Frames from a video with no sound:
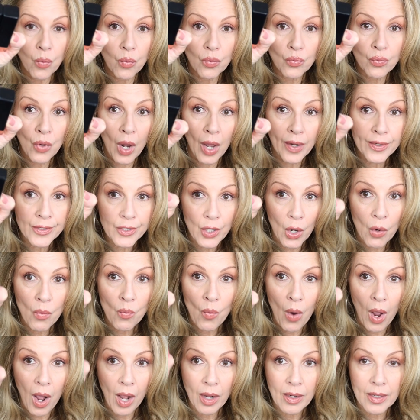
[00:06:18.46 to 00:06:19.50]
run,
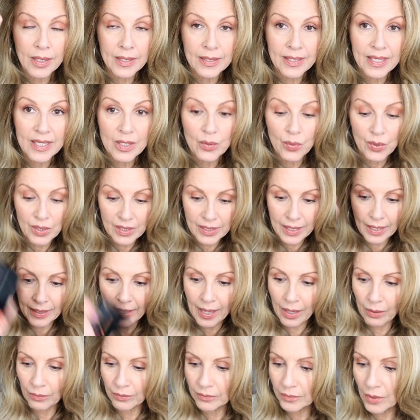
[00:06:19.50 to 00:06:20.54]
don't walk, because these will sell
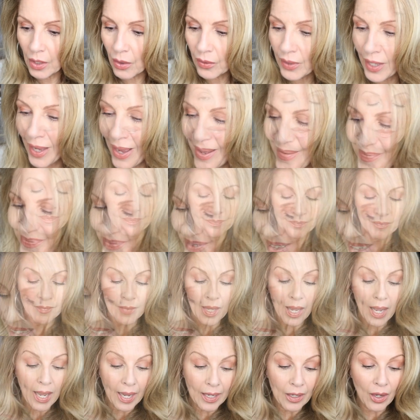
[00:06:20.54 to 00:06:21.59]
out, okay?
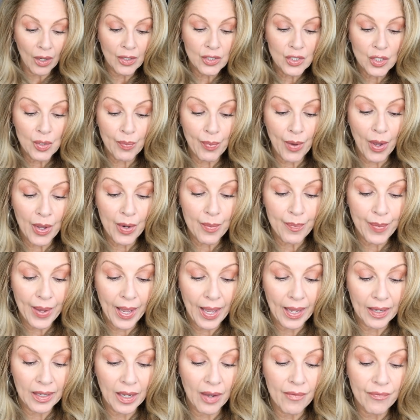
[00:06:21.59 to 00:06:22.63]
I also bought a
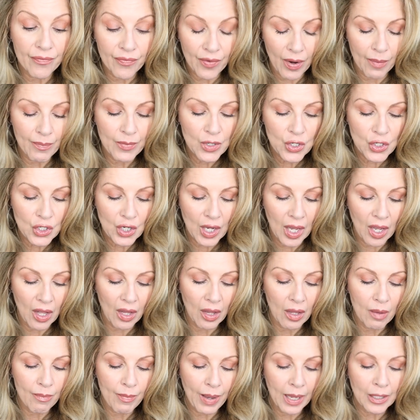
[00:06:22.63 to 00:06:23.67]
backup from
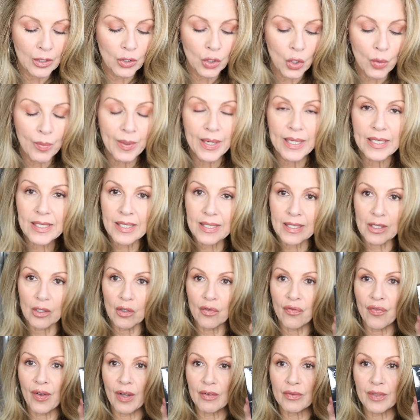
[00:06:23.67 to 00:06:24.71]
Michelle, my Luminous
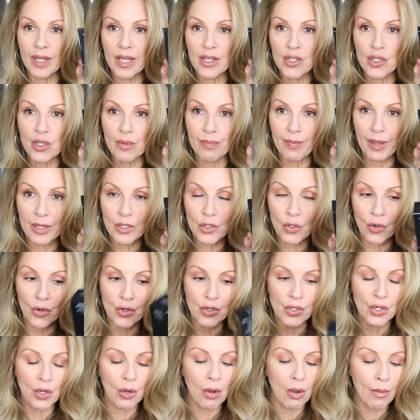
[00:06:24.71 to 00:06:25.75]
Silk Foundation by
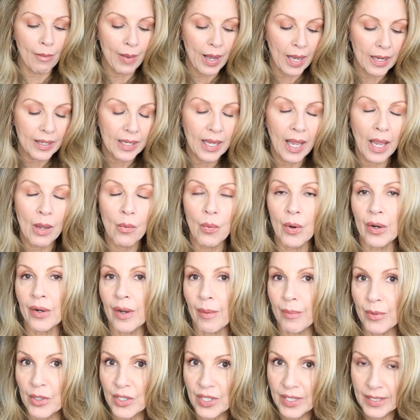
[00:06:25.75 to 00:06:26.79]
Giorgio Armani. I wear
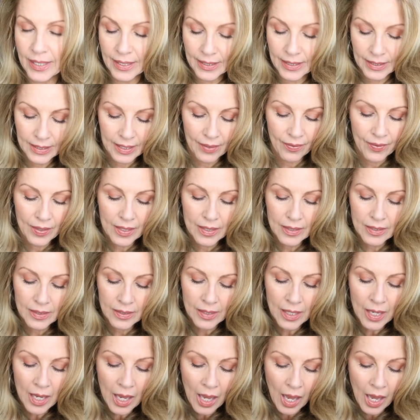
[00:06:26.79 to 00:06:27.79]
number six in this.